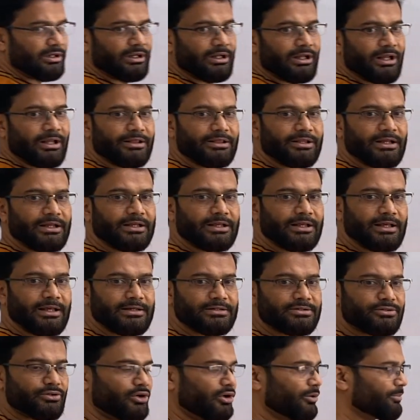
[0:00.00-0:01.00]
In the
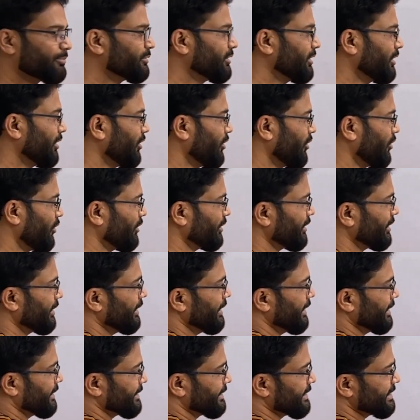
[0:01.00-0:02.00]
case of the odd,
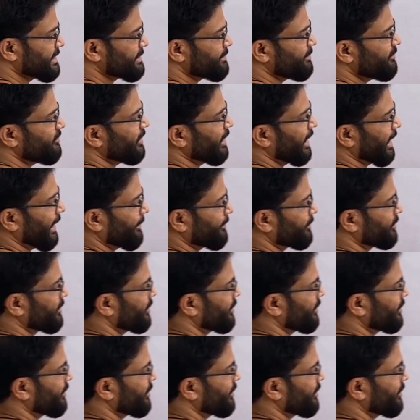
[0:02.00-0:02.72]
this will have the